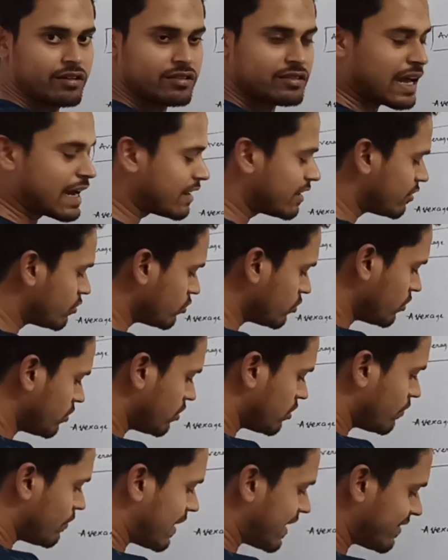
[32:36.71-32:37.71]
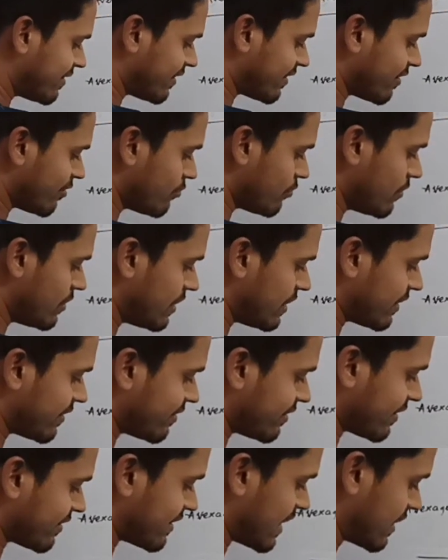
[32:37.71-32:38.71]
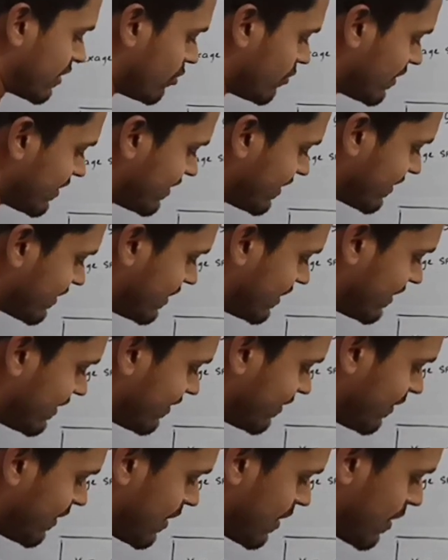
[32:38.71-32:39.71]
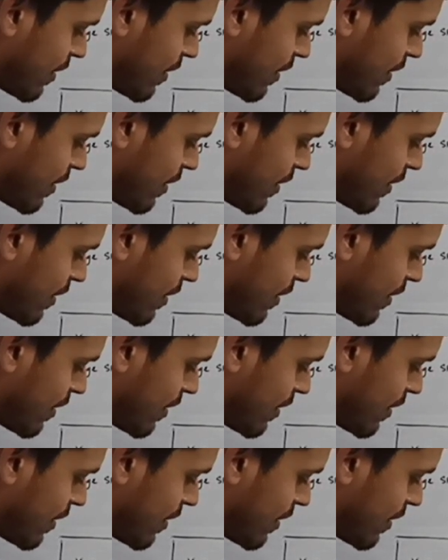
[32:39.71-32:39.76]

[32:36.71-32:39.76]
32 by 6 you will take 32 by 6, it is